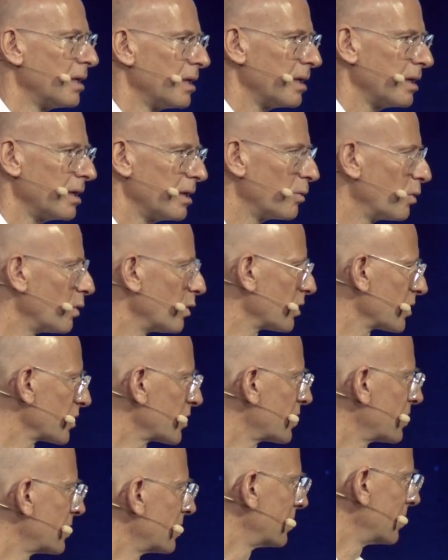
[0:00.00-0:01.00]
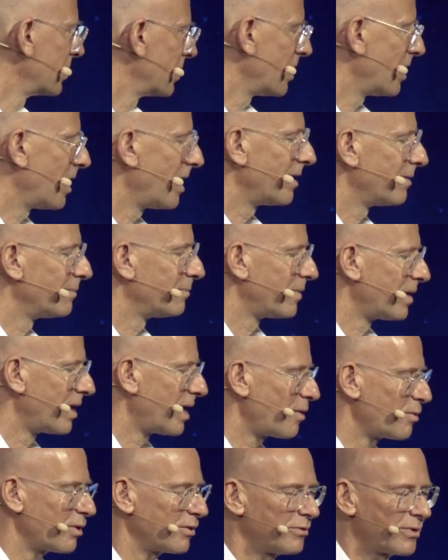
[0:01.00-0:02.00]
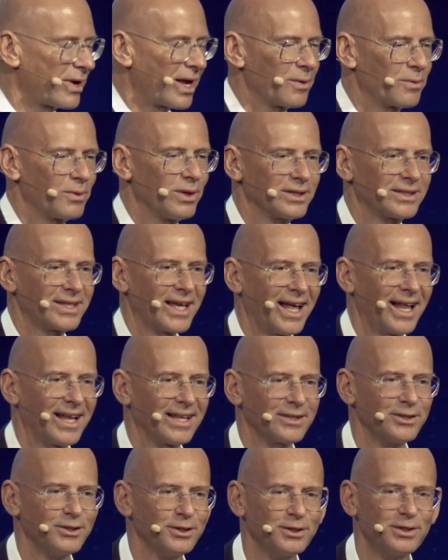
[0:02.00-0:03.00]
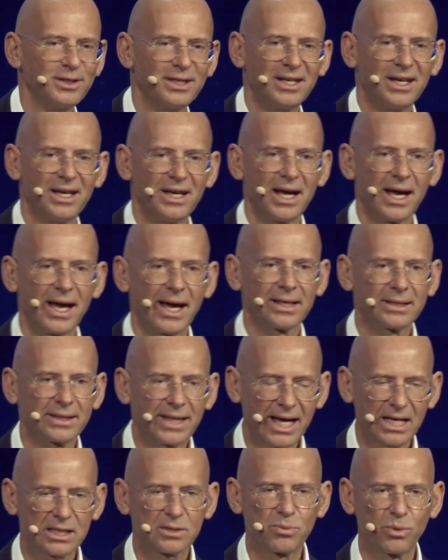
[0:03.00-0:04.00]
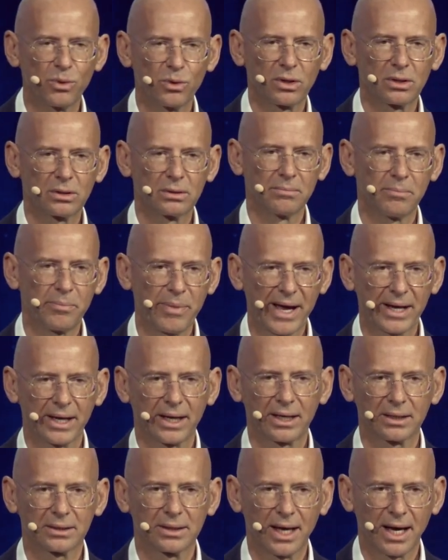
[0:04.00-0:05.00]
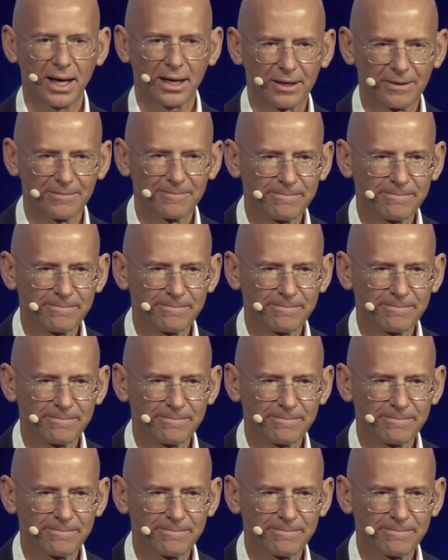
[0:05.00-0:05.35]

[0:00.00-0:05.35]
It was, our friend will tell you, a textbook panic attack.